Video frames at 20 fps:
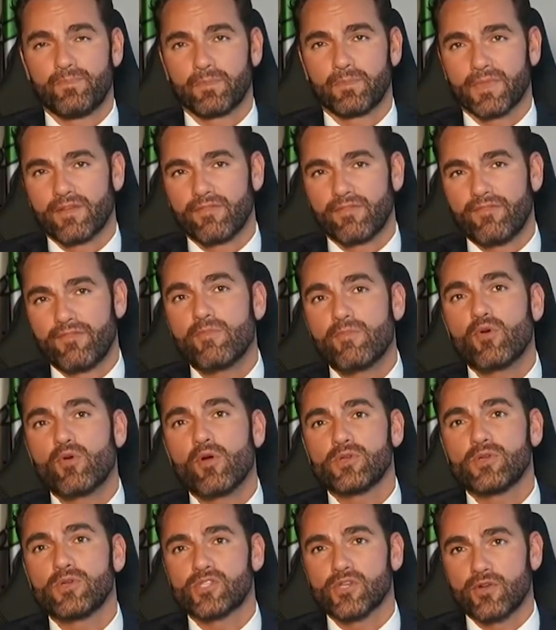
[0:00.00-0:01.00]
In February,
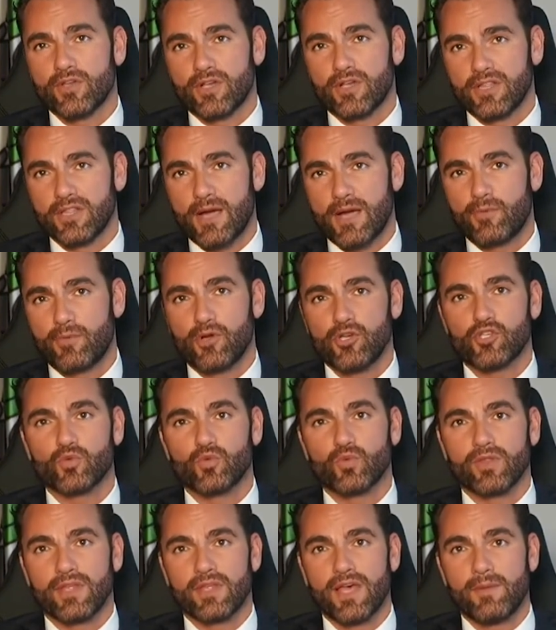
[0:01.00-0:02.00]
we started the collaboration
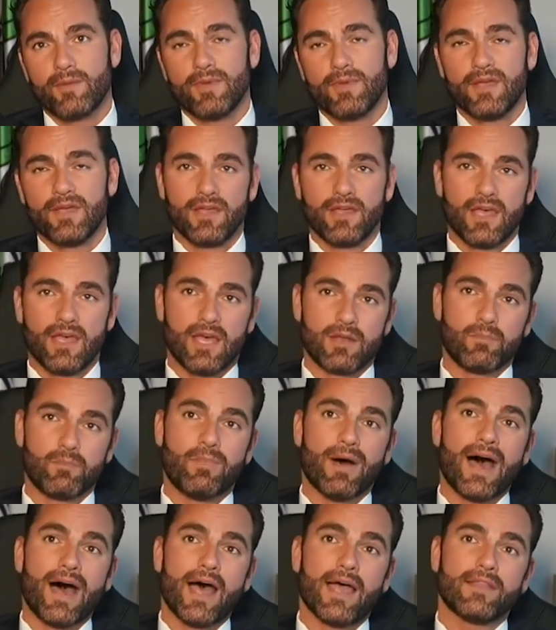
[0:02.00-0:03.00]
with them, and
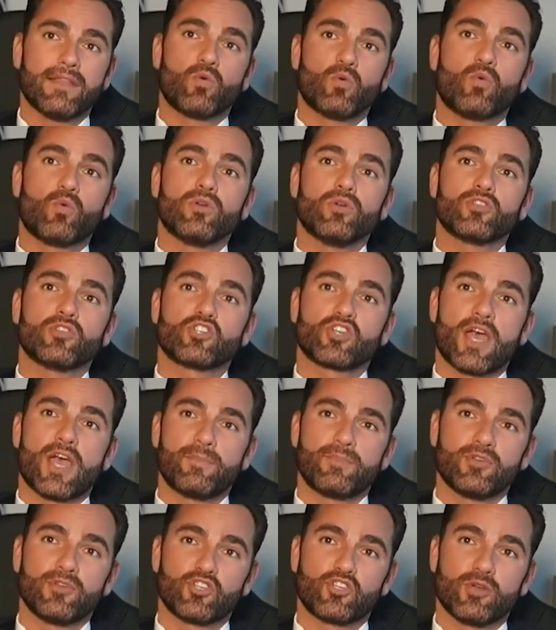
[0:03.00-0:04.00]
by the World
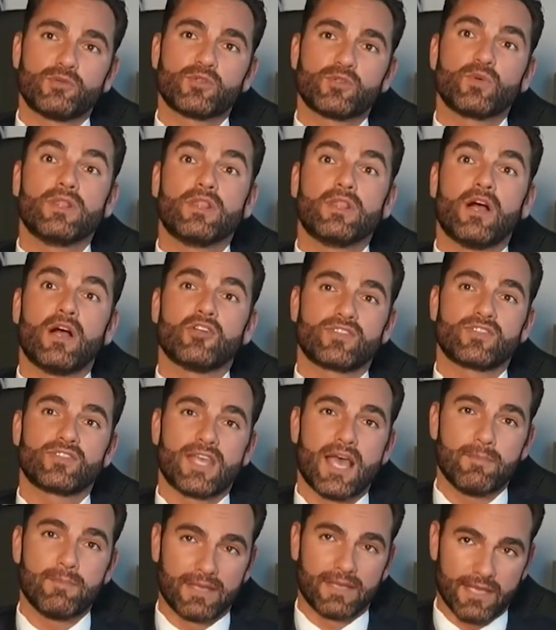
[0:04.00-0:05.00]
Championships, we launched the
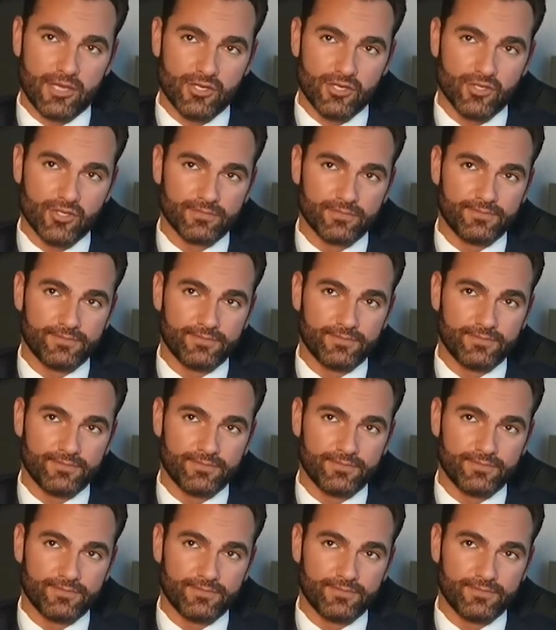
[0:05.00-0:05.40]
application.